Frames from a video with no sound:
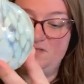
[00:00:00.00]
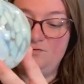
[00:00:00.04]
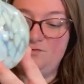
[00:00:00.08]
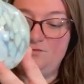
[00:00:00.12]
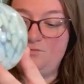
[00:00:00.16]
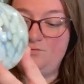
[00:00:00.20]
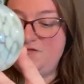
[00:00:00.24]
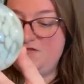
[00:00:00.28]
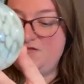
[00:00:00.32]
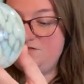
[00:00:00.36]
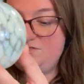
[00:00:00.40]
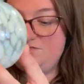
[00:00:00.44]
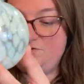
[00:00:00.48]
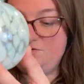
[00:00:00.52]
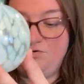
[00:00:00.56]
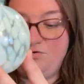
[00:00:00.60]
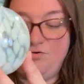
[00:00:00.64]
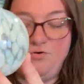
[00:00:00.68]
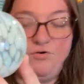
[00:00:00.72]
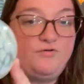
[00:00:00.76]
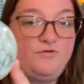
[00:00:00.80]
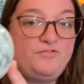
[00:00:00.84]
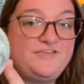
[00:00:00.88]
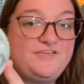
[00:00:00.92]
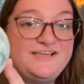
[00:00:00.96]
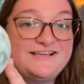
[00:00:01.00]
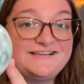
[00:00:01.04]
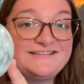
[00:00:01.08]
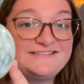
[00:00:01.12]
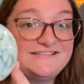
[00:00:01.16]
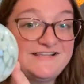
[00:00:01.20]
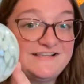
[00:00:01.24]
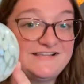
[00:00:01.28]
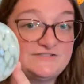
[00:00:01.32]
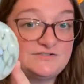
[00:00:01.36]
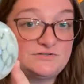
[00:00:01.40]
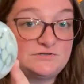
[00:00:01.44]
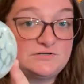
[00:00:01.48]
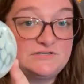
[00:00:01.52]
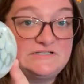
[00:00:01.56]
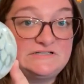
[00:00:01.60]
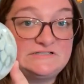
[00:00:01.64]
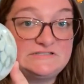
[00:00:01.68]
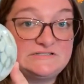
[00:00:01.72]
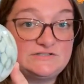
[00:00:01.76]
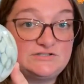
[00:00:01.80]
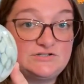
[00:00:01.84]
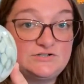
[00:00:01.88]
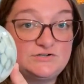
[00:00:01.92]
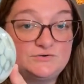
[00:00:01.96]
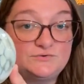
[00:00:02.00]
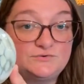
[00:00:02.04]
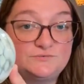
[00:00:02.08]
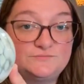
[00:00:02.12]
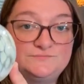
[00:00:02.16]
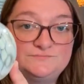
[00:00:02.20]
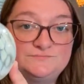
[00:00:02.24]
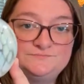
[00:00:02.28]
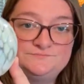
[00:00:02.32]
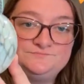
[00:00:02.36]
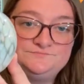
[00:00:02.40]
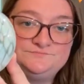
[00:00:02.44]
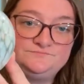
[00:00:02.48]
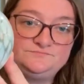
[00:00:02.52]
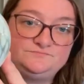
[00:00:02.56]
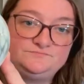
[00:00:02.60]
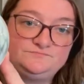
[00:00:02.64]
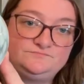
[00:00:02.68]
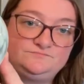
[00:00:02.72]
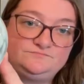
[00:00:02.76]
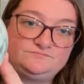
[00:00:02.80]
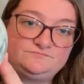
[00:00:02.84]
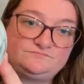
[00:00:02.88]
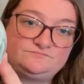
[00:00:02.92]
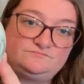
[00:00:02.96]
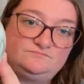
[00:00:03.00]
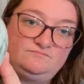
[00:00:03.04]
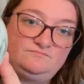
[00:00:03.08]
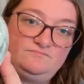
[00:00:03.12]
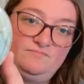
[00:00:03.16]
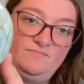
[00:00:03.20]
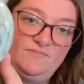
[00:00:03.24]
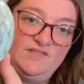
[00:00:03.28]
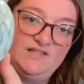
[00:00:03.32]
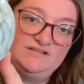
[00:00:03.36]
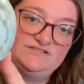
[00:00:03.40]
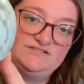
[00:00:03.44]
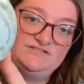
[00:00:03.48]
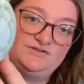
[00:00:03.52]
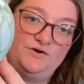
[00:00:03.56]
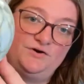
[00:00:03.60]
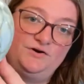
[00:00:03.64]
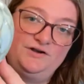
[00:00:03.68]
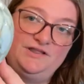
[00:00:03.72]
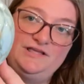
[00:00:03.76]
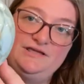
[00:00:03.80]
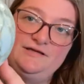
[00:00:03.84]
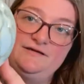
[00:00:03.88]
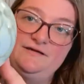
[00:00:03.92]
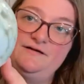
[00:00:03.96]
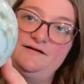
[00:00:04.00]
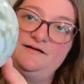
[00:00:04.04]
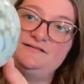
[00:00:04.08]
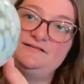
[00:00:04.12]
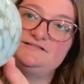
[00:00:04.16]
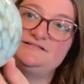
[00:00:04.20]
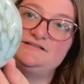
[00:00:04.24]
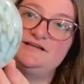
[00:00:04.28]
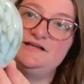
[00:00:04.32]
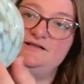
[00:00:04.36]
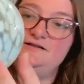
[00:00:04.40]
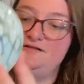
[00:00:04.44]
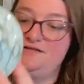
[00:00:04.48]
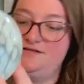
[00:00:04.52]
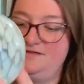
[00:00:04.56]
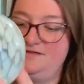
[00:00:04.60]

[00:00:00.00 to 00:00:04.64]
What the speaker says: with all the accessories too, starting at 10.